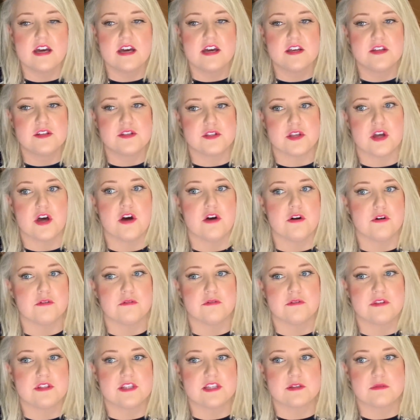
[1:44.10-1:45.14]
So
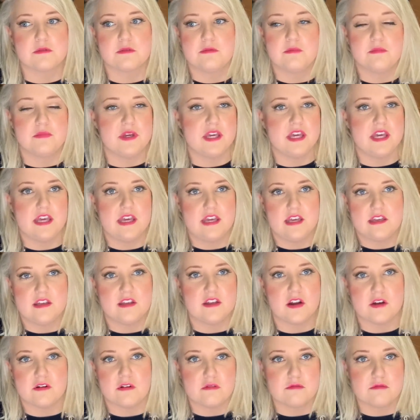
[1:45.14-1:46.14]
this would be, you know,